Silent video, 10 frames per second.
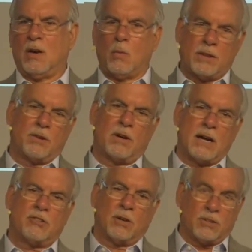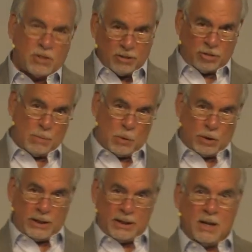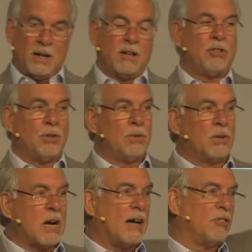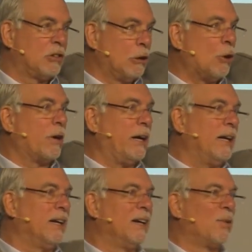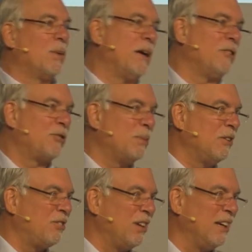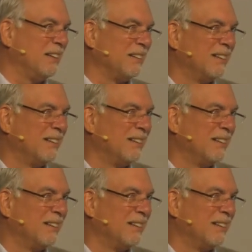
Whether or not you're a testimony to God's glory remains to be seen.